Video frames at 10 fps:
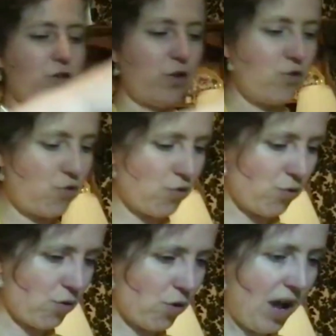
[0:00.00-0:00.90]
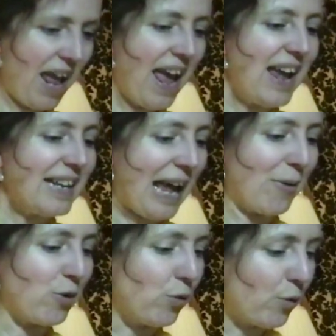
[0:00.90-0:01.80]
adore.
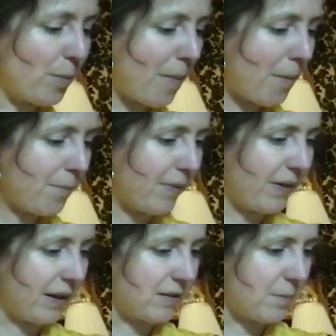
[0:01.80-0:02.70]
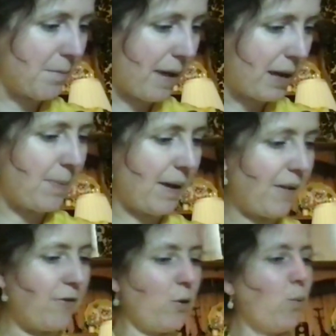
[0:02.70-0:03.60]
Now, you'll remember these maybe
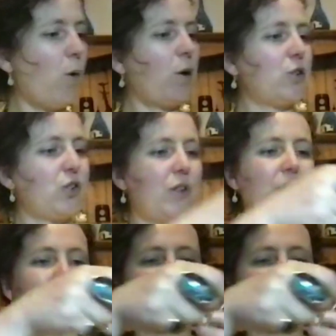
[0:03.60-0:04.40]
if you watched this